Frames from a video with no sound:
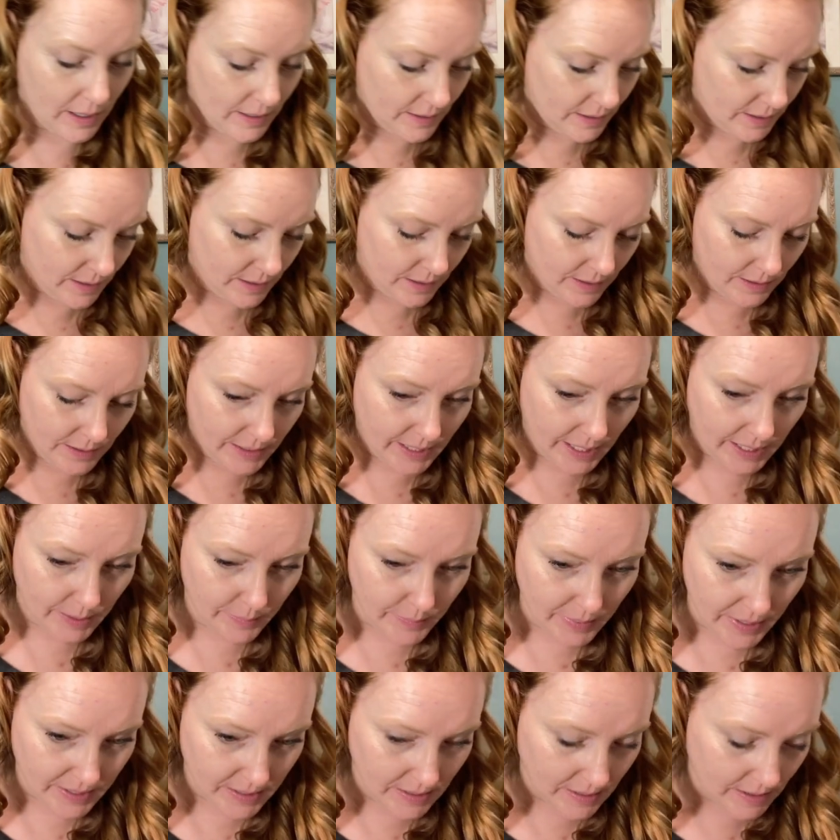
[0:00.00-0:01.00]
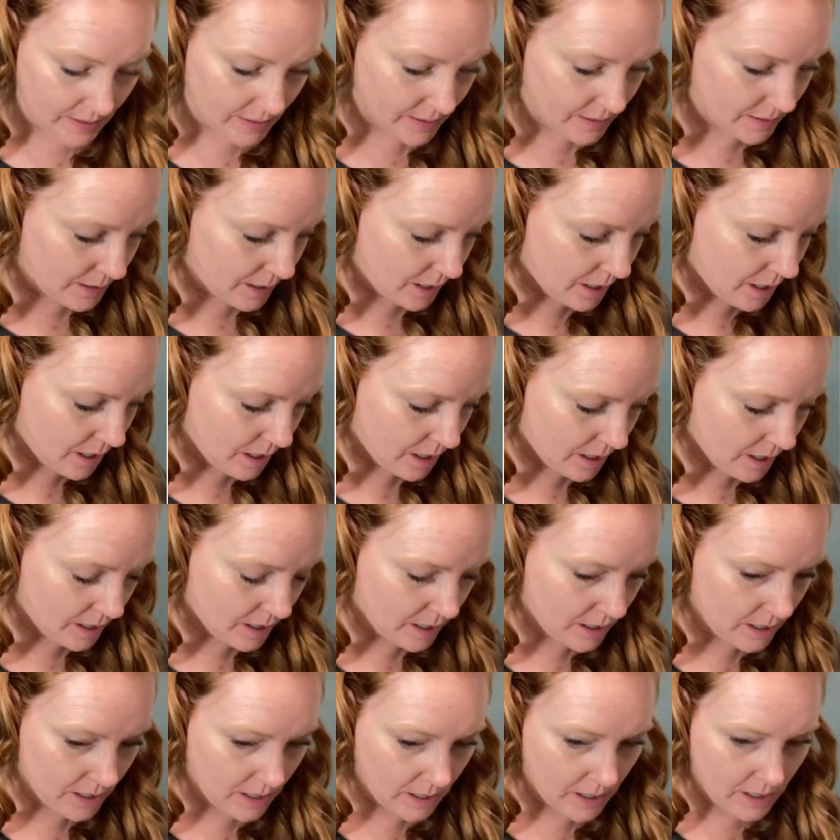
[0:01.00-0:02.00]
a daily basis.
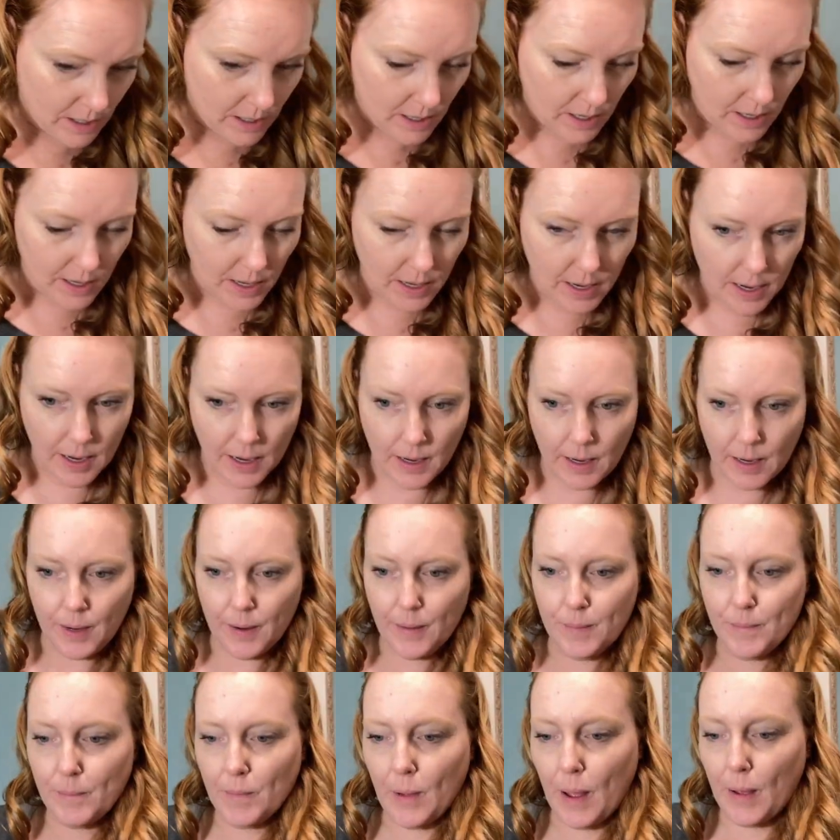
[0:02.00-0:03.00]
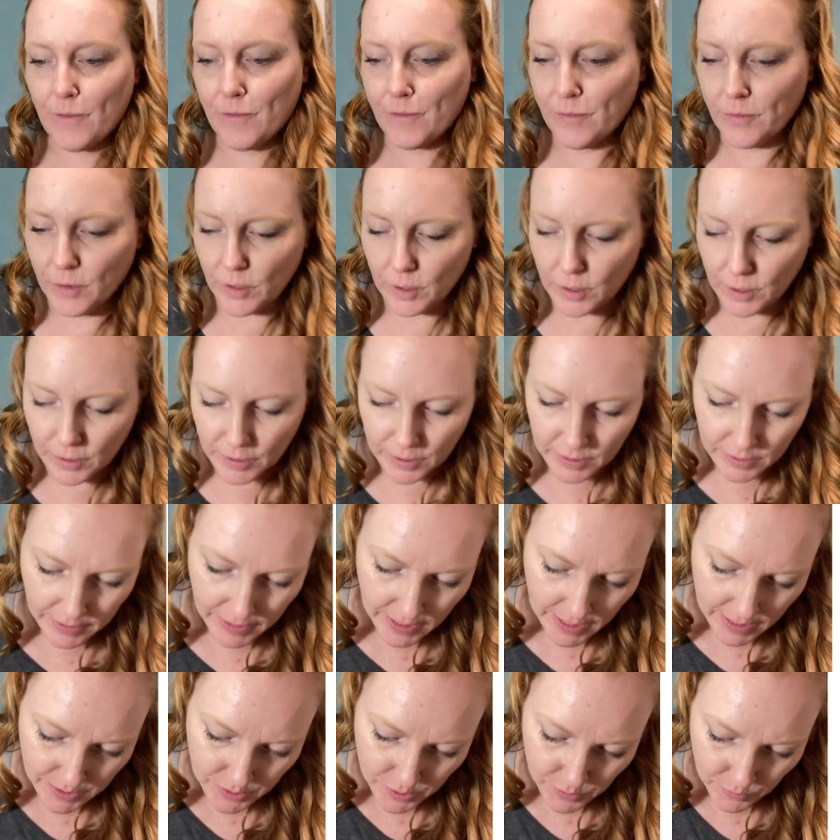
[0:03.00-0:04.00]
In
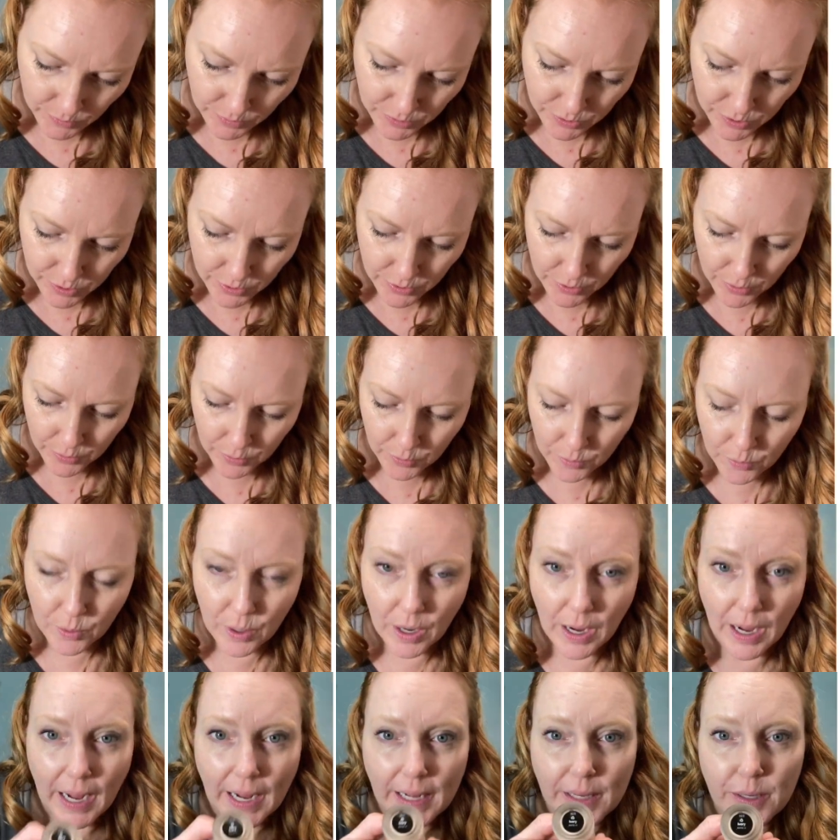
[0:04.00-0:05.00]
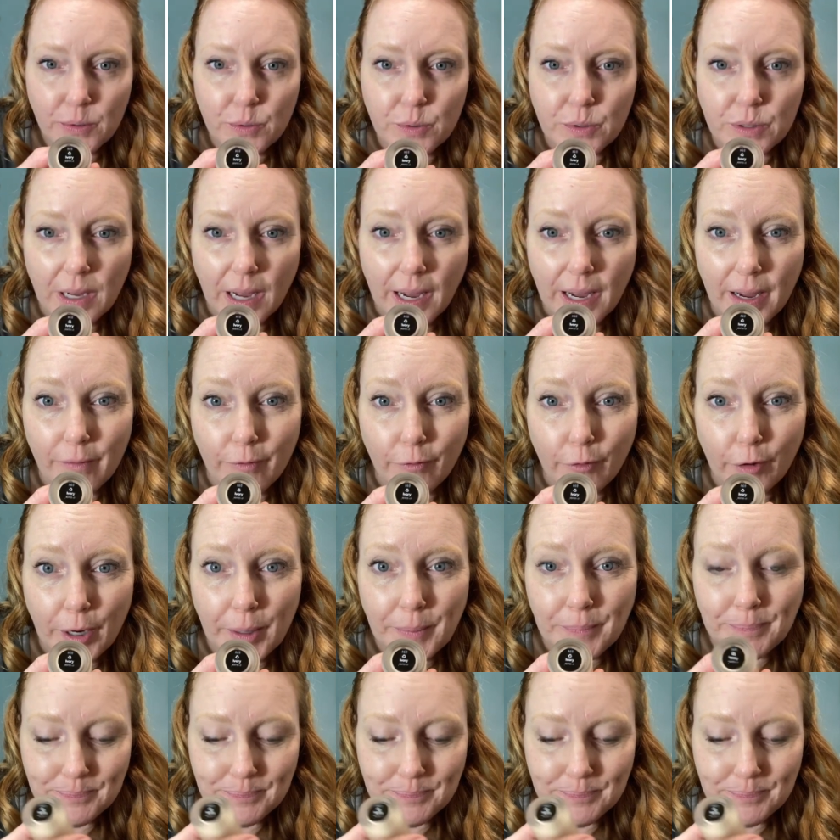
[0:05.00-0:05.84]
case you want to know, I use Ivory.